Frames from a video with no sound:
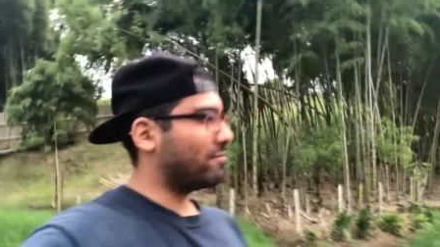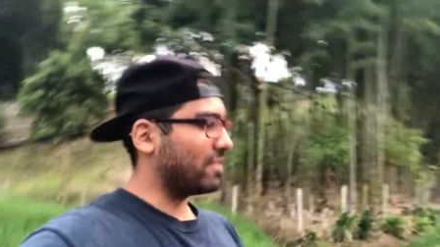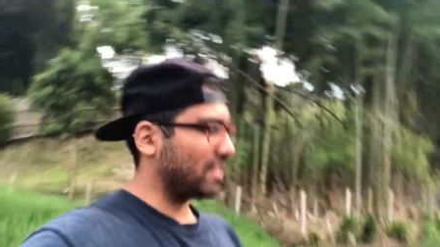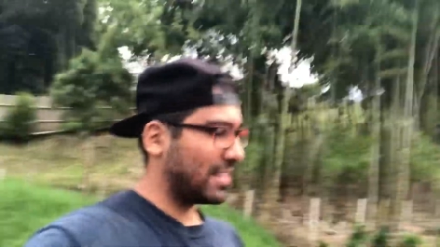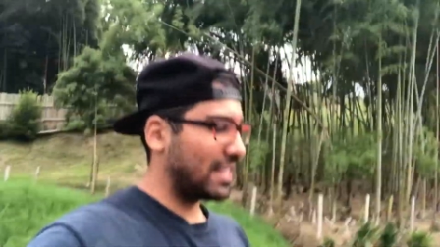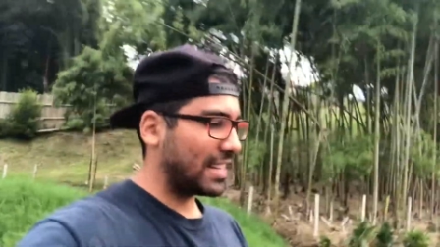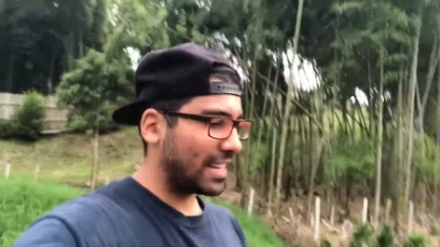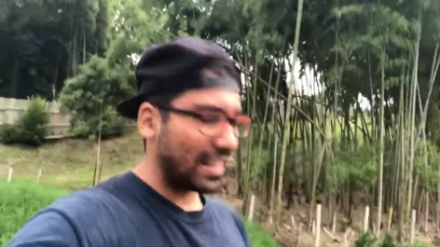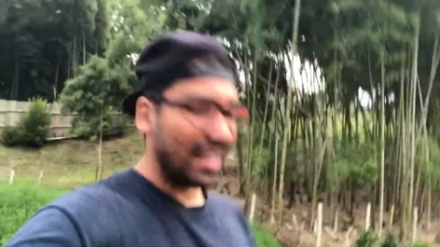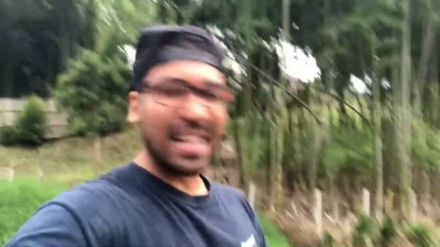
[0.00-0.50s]
We
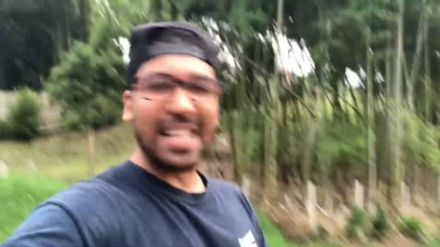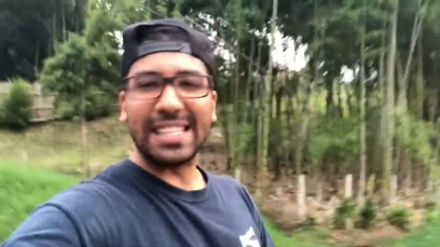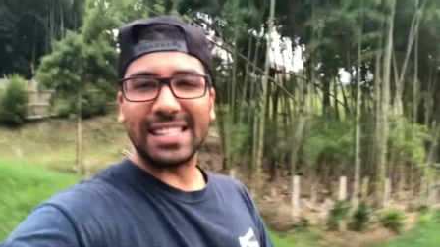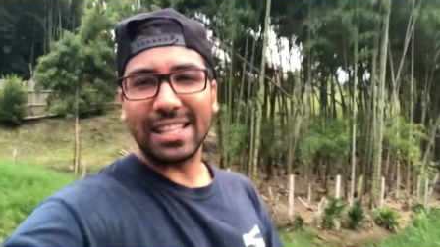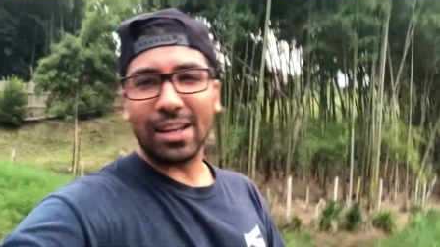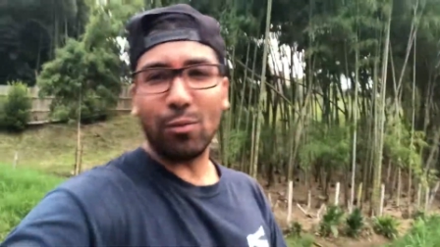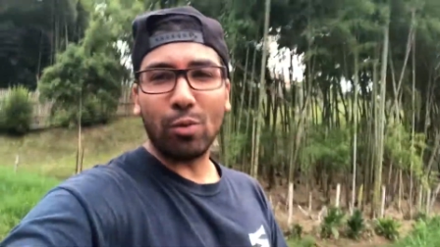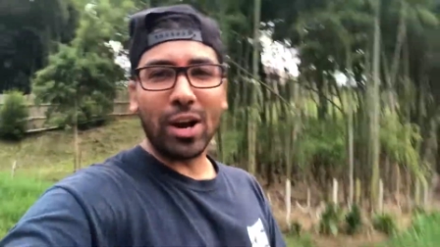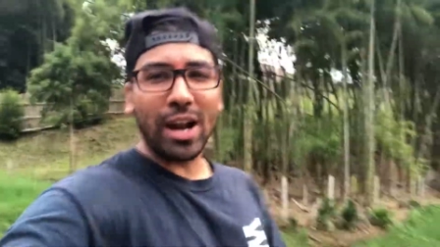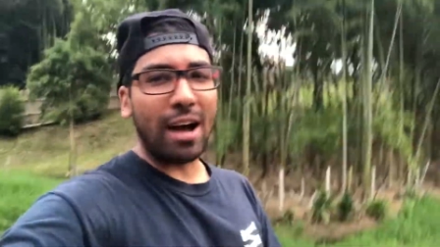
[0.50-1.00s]
did it less
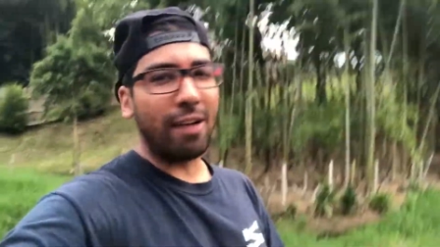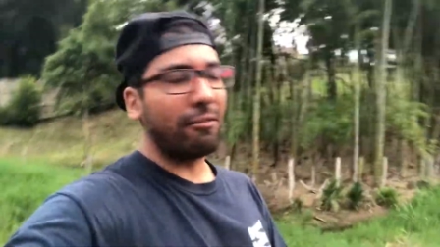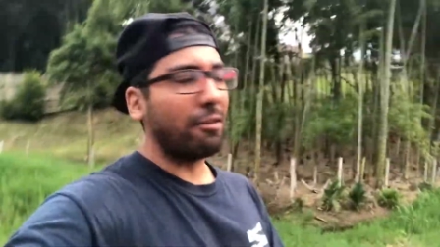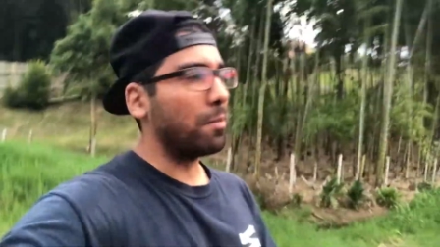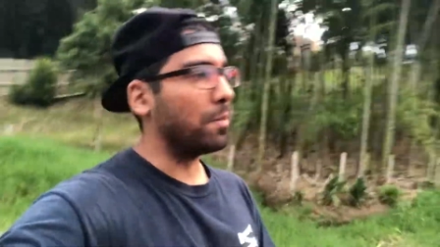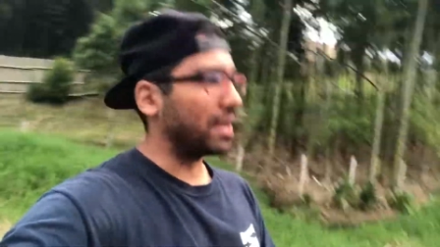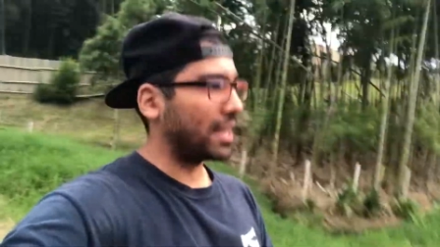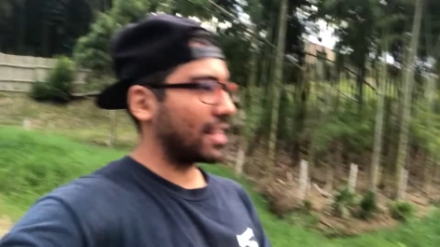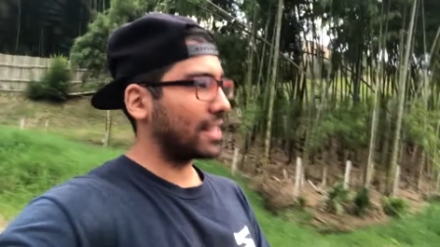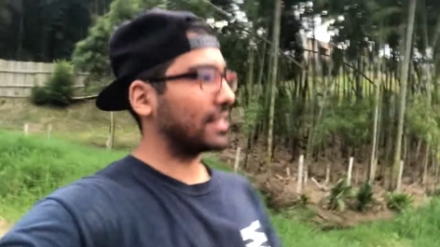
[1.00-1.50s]
than one hour
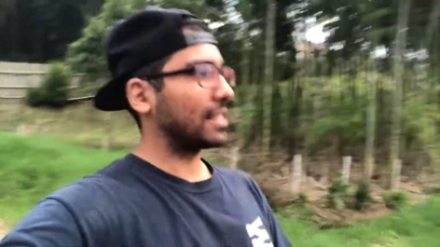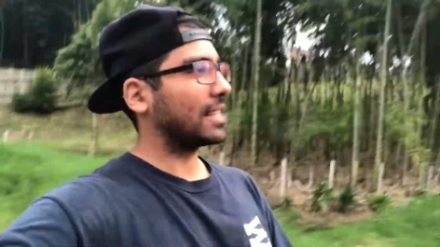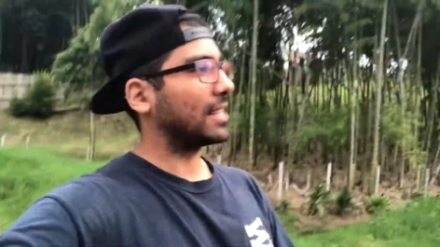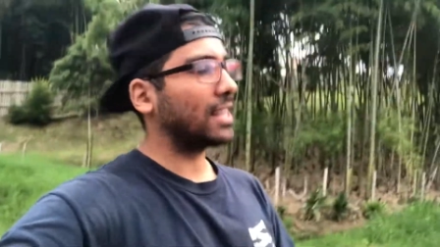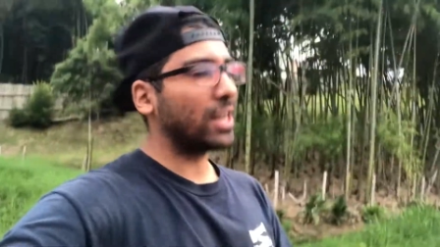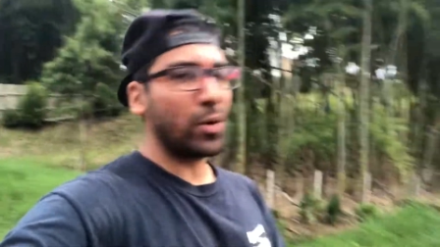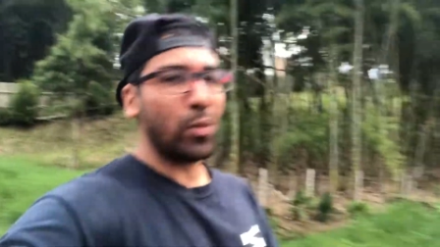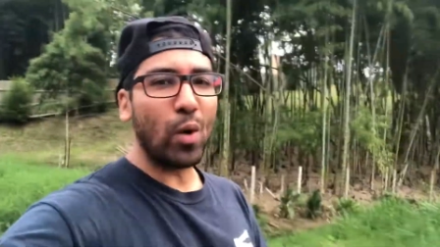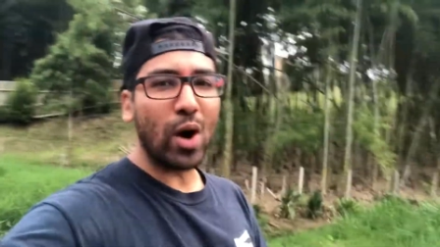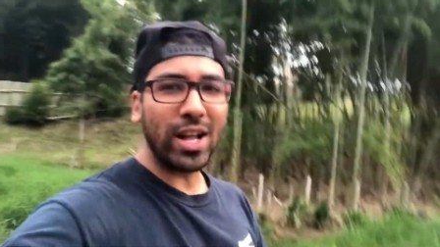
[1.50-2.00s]
because I
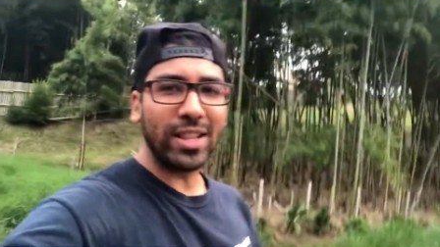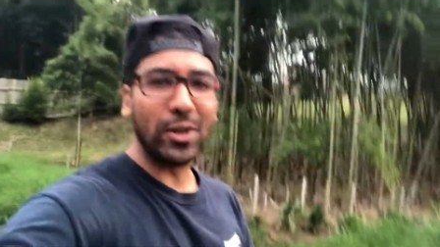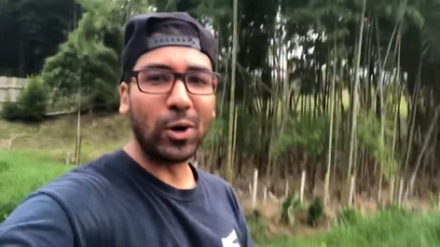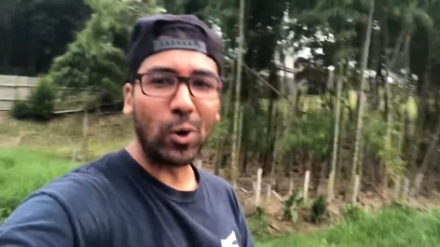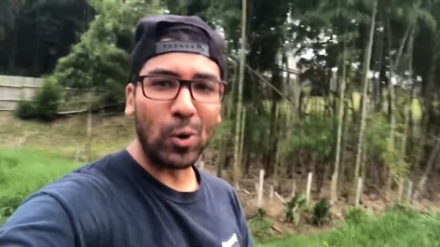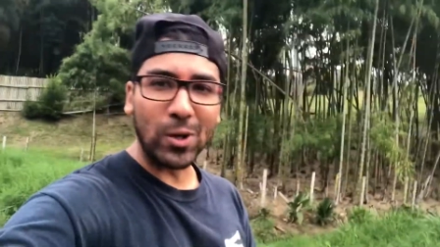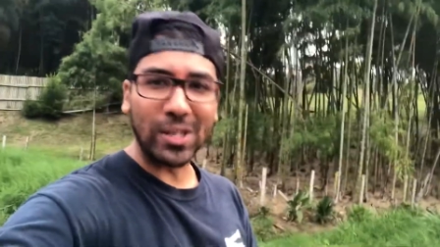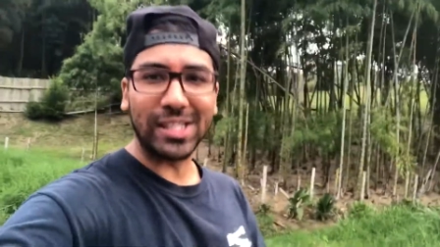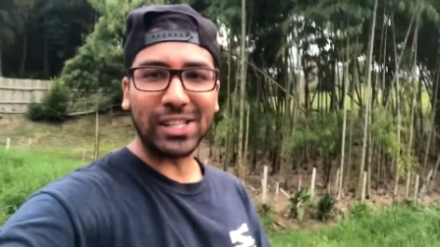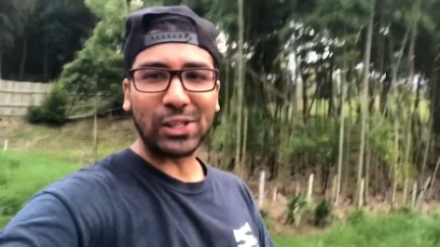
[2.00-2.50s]
didn't want the
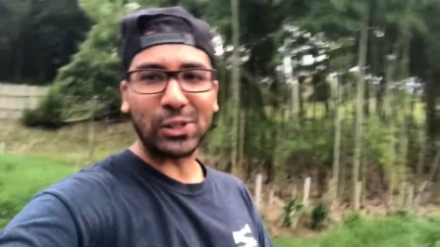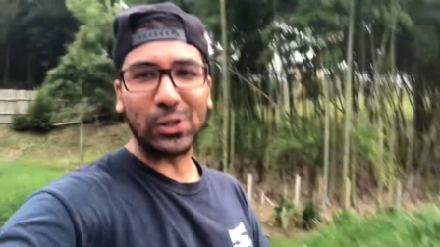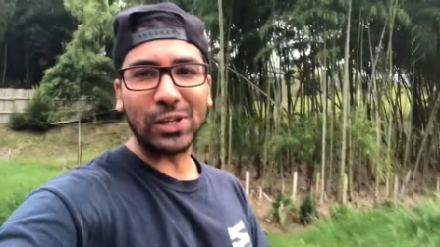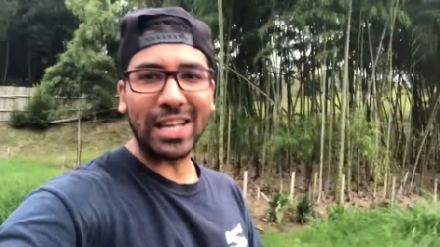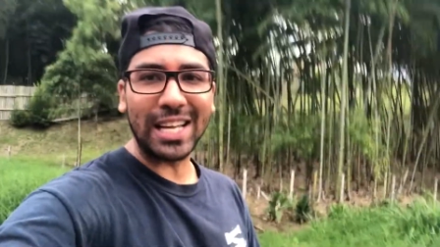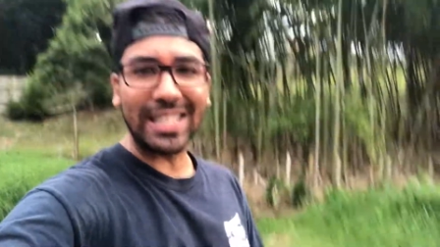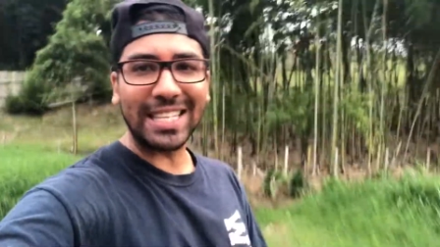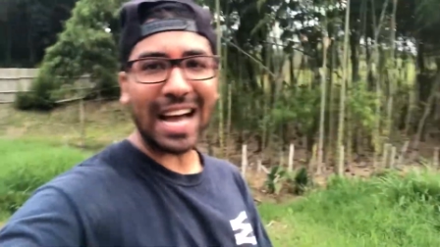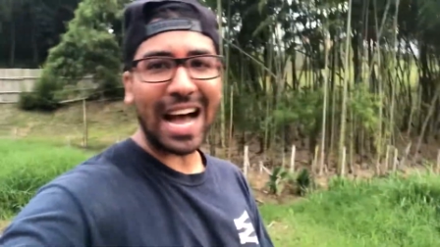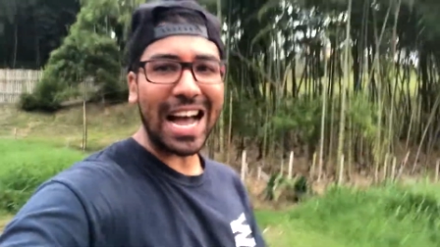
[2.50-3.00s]
horses to
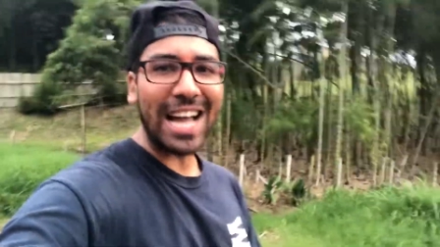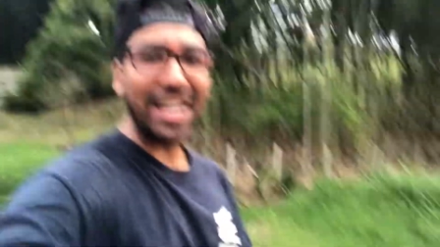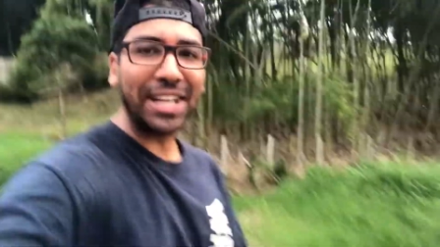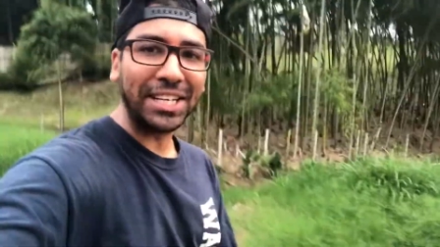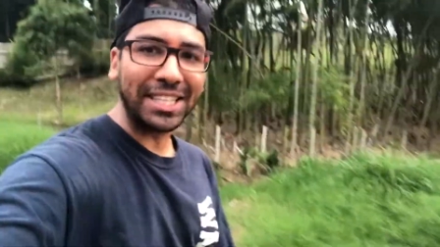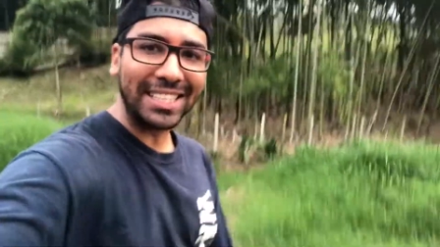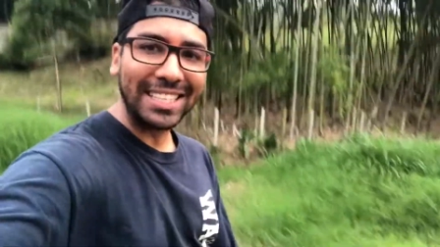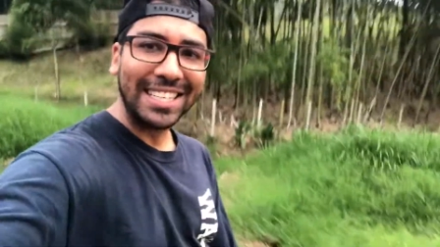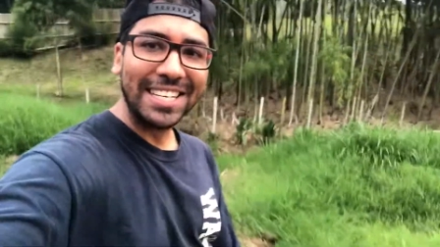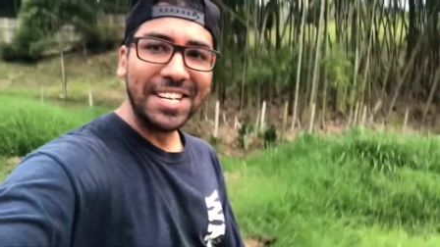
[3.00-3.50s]
get tired